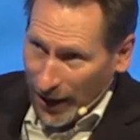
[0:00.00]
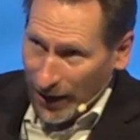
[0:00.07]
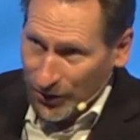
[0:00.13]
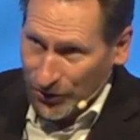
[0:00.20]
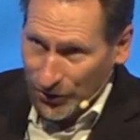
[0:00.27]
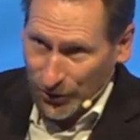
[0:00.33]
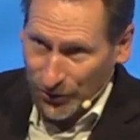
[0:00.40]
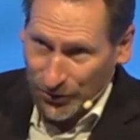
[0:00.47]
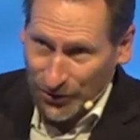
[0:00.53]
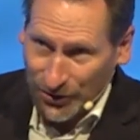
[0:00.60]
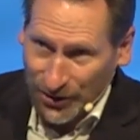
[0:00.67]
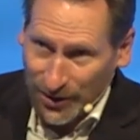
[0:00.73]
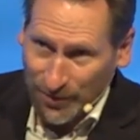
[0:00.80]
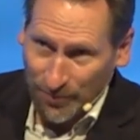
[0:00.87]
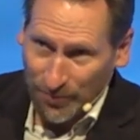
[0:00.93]
As John just
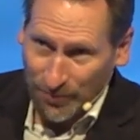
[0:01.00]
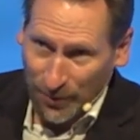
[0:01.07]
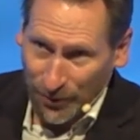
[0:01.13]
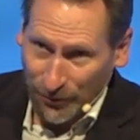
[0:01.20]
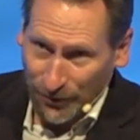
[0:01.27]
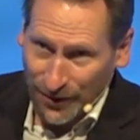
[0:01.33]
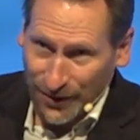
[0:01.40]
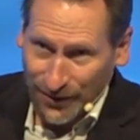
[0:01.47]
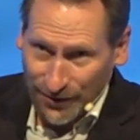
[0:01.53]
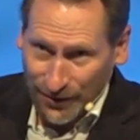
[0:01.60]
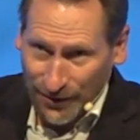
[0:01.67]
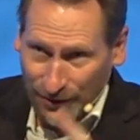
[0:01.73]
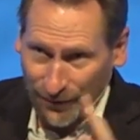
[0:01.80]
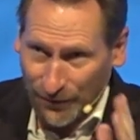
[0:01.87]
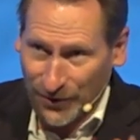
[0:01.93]
said, both of these,
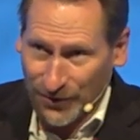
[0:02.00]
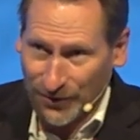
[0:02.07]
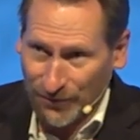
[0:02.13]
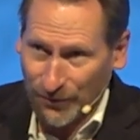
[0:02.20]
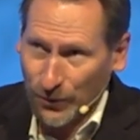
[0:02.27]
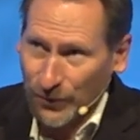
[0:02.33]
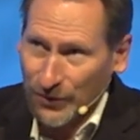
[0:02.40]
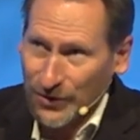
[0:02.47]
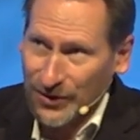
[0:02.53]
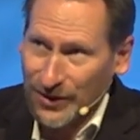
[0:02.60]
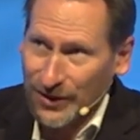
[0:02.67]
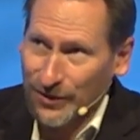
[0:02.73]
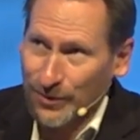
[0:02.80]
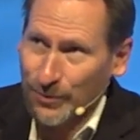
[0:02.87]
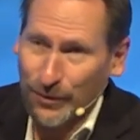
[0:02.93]
all these
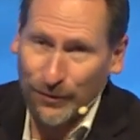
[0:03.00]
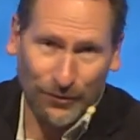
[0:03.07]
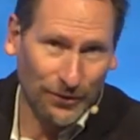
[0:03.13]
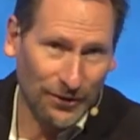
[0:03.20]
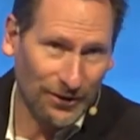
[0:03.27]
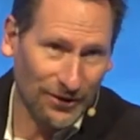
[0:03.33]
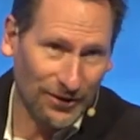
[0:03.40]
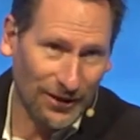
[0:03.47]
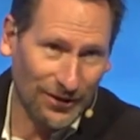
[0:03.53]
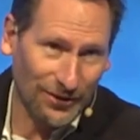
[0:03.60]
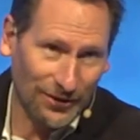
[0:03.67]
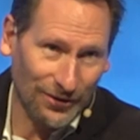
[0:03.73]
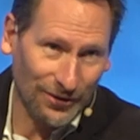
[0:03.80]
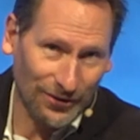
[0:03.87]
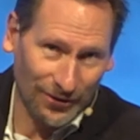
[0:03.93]
standards work through
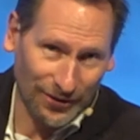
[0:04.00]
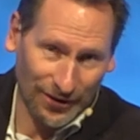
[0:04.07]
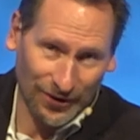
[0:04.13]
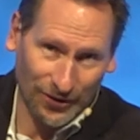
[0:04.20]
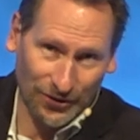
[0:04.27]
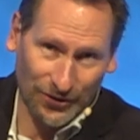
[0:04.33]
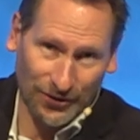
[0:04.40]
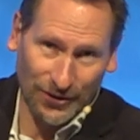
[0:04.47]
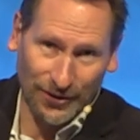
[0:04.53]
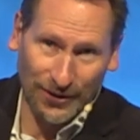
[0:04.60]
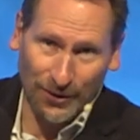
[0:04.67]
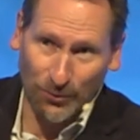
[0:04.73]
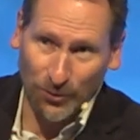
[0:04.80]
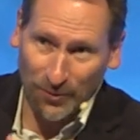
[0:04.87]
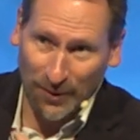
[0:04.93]
consensus, and so
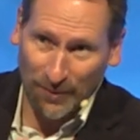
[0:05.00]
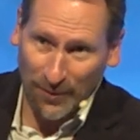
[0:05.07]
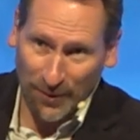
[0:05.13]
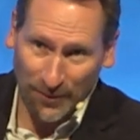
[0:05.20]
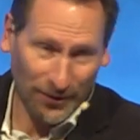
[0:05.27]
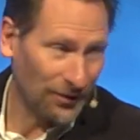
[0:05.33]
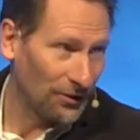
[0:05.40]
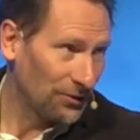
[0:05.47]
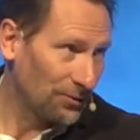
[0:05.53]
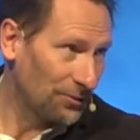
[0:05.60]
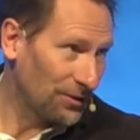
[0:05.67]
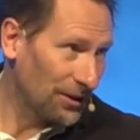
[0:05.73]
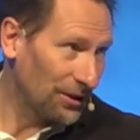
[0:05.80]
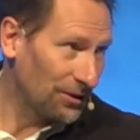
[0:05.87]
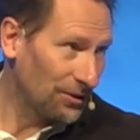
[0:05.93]
there will be a public
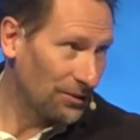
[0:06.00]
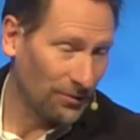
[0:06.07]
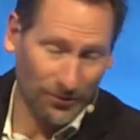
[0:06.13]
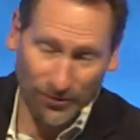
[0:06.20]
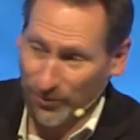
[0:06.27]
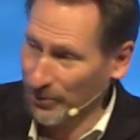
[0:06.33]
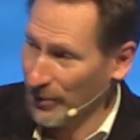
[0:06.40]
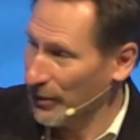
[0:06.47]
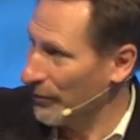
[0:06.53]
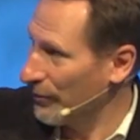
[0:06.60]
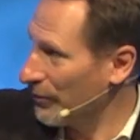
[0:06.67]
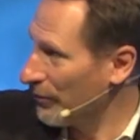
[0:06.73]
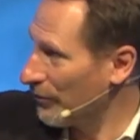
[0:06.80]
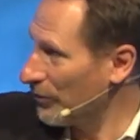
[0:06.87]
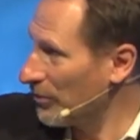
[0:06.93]
consultation on both
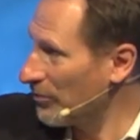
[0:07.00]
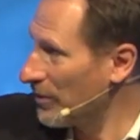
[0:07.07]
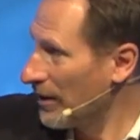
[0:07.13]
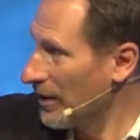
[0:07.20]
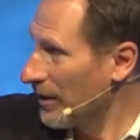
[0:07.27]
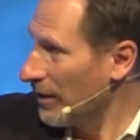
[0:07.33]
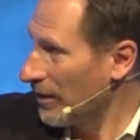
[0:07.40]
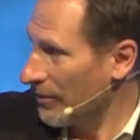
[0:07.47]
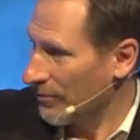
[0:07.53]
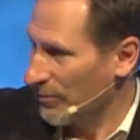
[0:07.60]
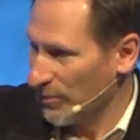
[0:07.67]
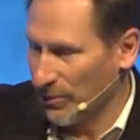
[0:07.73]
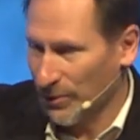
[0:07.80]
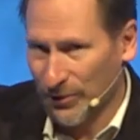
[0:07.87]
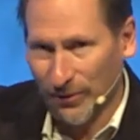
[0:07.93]
of them.
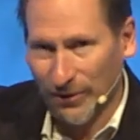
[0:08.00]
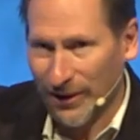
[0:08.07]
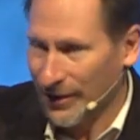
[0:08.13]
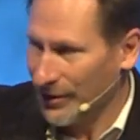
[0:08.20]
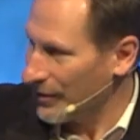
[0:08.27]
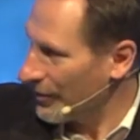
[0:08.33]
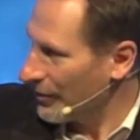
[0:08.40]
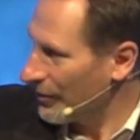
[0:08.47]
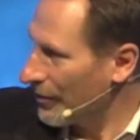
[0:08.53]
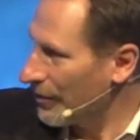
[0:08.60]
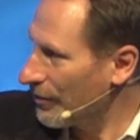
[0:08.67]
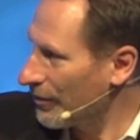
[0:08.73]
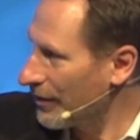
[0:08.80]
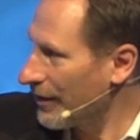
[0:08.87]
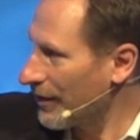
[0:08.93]
Probably sort of later this
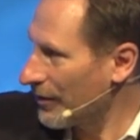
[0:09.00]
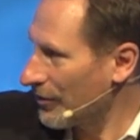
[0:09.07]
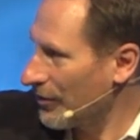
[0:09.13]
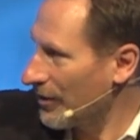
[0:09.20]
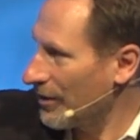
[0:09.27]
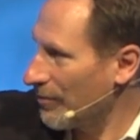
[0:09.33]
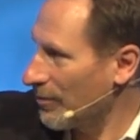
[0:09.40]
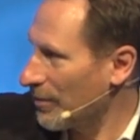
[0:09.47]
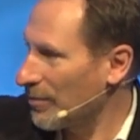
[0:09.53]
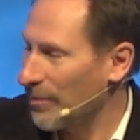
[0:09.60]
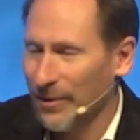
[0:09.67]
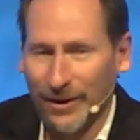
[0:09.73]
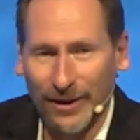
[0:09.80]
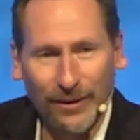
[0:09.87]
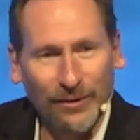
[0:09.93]
year, early next year,
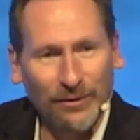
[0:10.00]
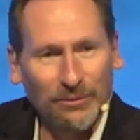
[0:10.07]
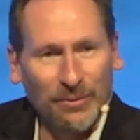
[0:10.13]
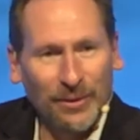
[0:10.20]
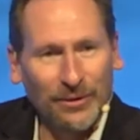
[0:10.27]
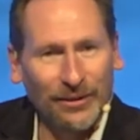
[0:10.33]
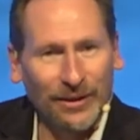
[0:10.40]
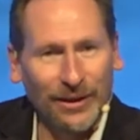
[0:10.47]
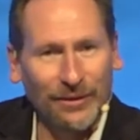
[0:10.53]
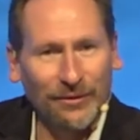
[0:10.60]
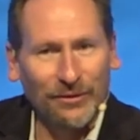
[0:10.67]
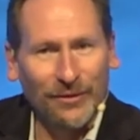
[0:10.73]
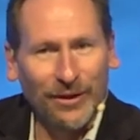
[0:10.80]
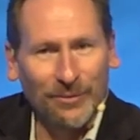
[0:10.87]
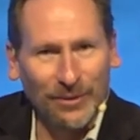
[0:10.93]
probably, and depending on how
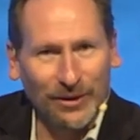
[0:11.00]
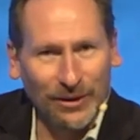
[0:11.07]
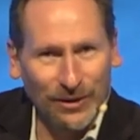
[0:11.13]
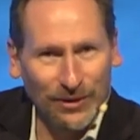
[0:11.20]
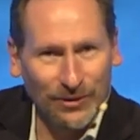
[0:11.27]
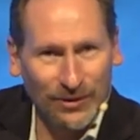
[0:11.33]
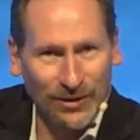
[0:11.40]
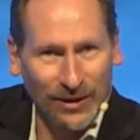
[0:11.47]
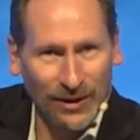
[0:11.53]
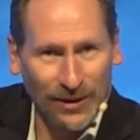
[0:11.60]
development goes.